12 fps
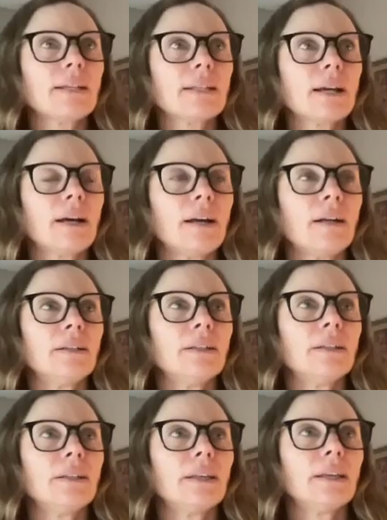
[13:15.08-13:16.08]
and
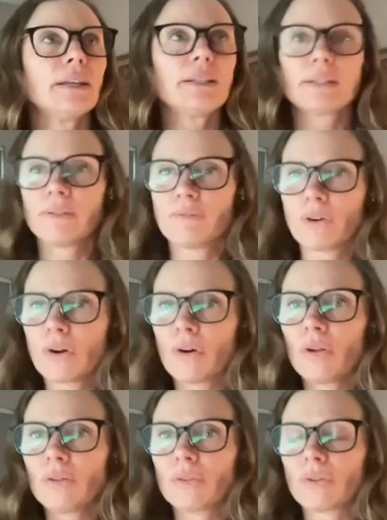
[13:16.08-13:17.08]
it's
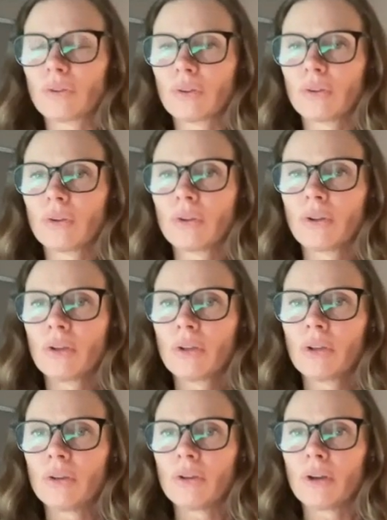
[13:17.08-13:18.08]
difficult
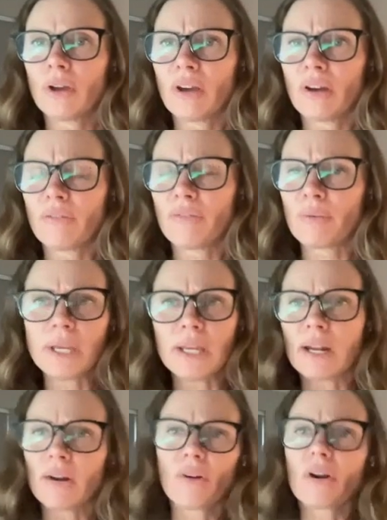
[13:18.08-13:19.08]

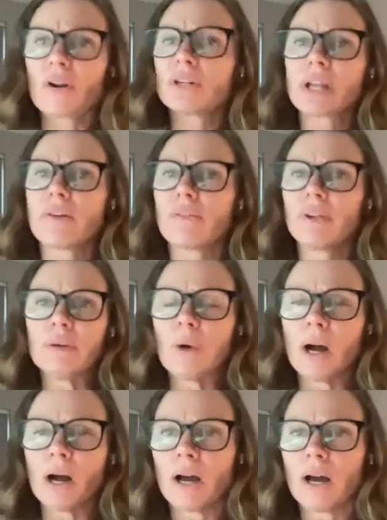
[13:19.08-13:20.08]
for me and I don't understand
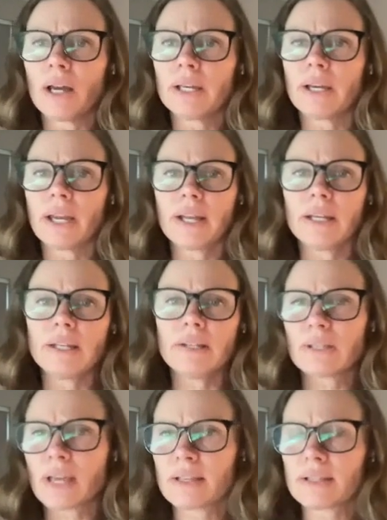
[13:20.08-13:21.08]
really why.
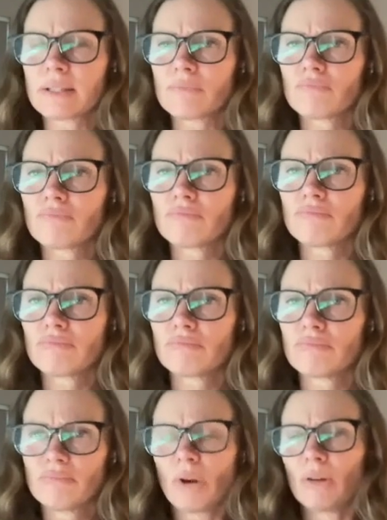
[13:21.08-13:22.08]
And he says,
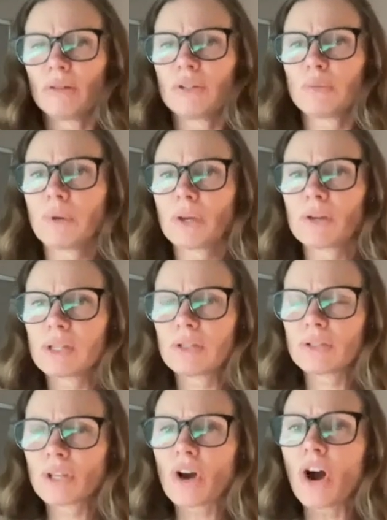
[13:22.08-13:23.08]
well, it's
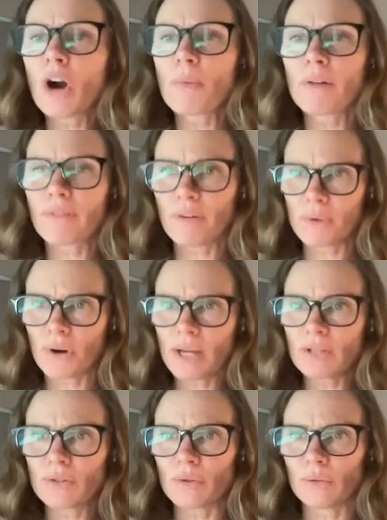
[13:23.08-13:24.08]
because it's the karma
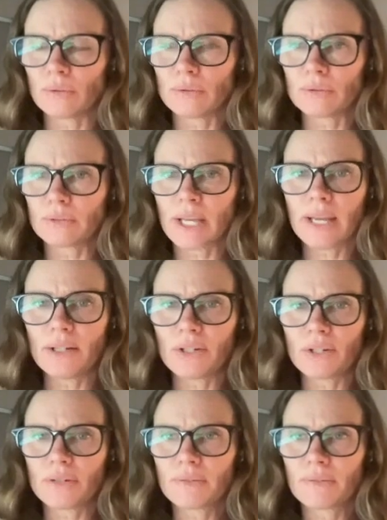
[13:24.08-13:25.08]
from your high school
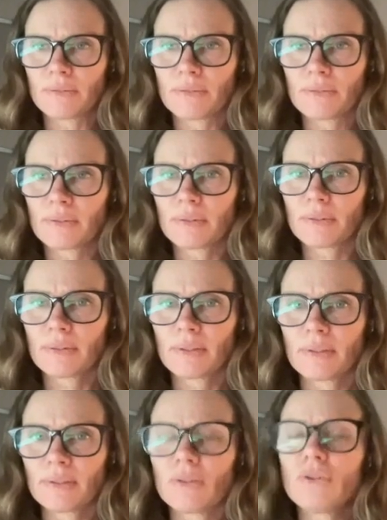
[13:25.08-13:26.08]
age
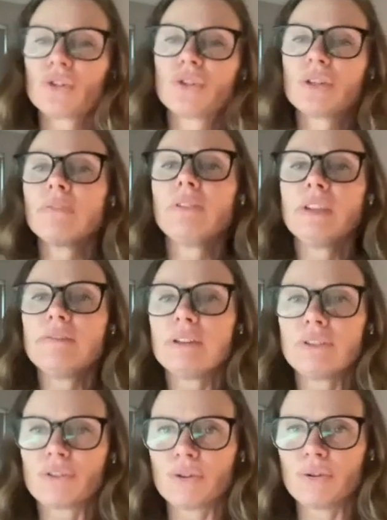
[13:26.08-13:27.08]
that you're still
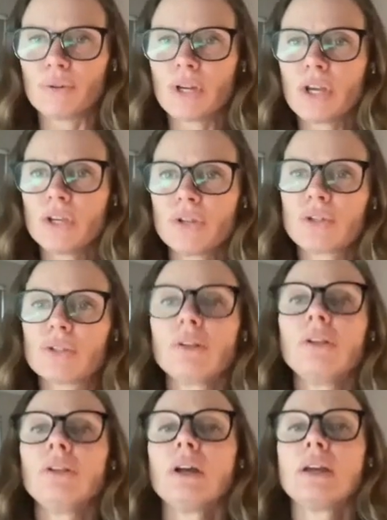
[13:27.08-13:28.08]
living through. You're
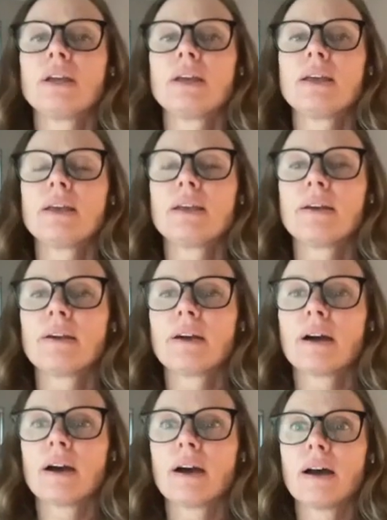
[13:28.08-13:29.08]
still
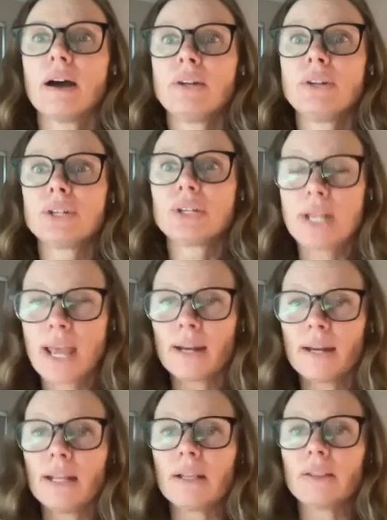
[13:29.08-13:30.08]

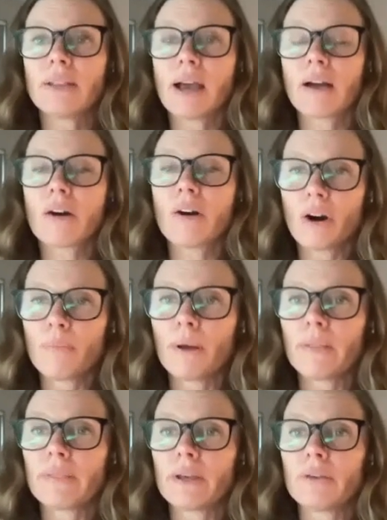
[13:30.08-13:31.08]
understanding that
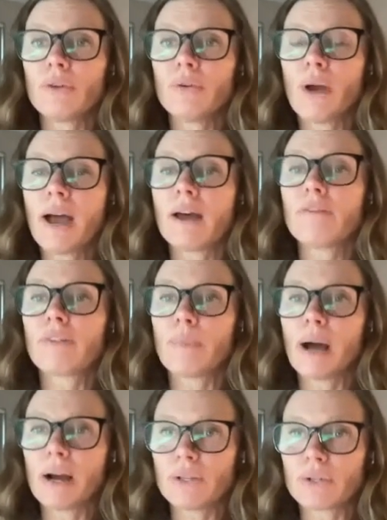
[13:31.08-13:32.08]
karma that you
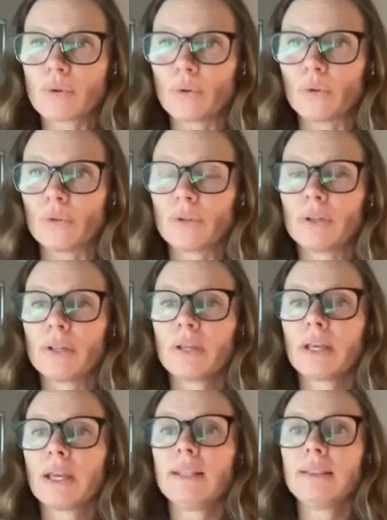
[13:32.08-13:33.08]
had from high school.
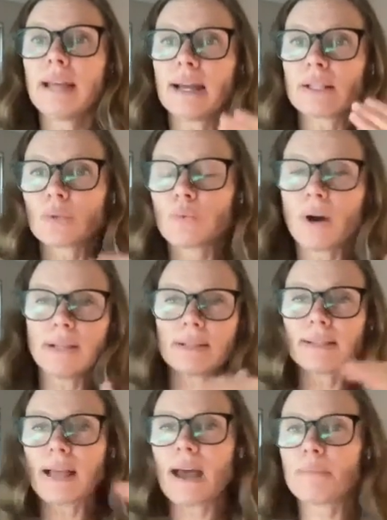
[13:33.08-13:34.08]
And that's
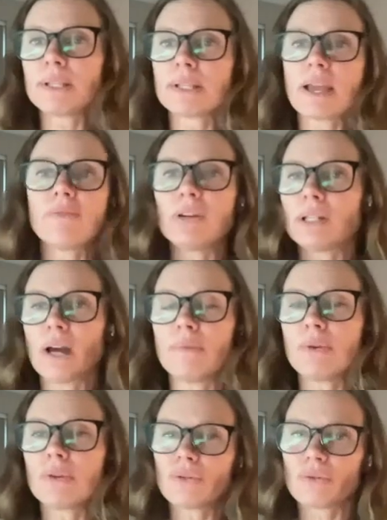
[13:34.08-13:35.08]
why this happens every
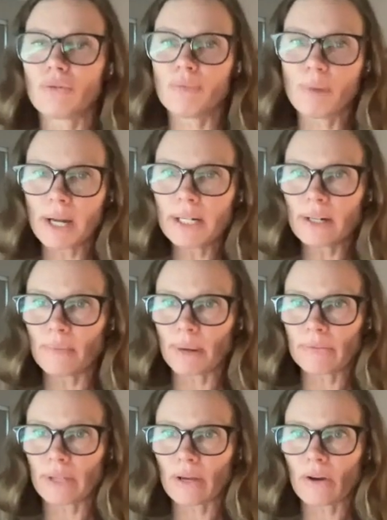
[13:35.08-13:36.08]
time because you're
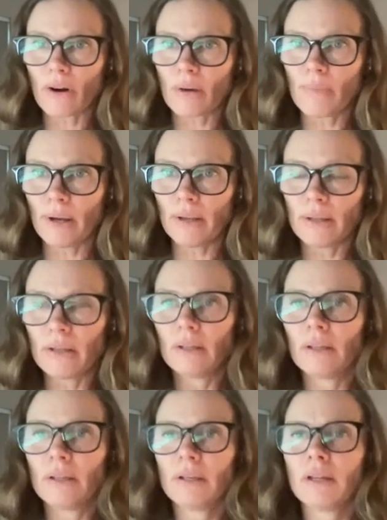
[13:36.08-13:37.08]
reminded about that karma.
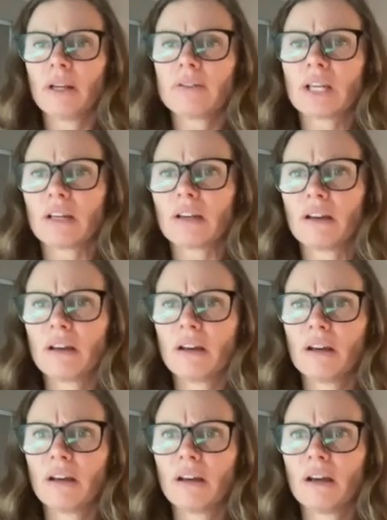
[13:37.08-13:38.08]
And I was like,
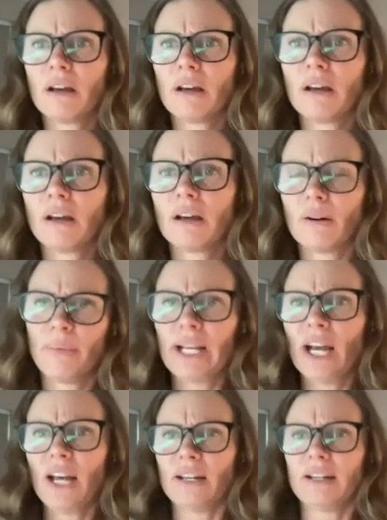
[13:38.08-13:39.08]

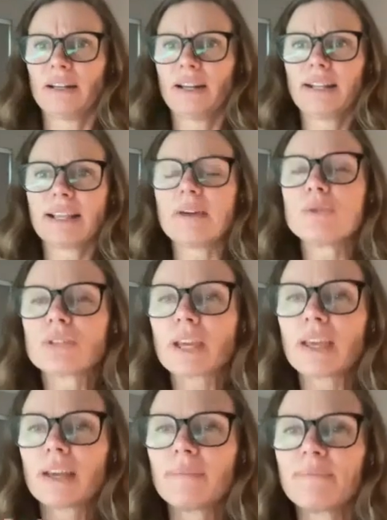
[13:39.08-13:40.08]
oh my God. Like that
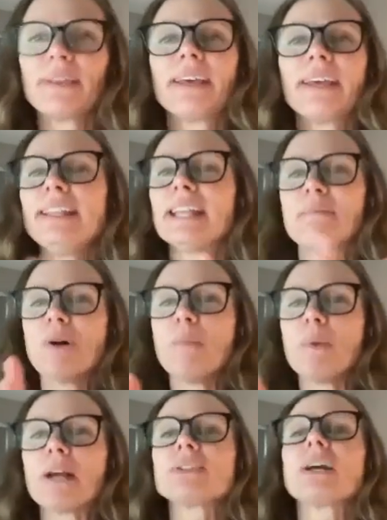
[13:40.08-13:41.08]
was like in
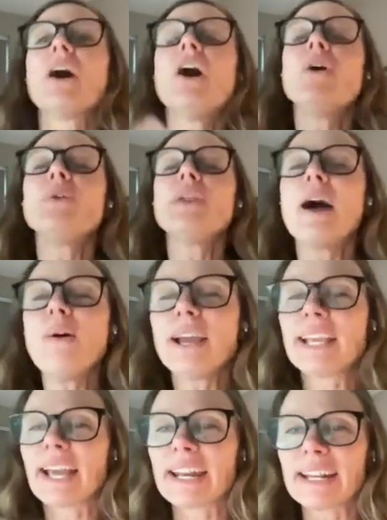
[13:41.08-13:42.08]
that moment, I was like, oh,
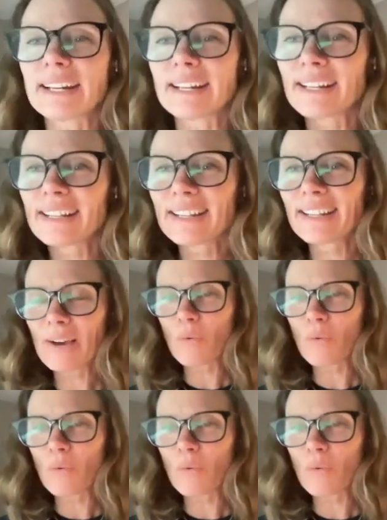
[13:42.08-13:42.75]
now I get it.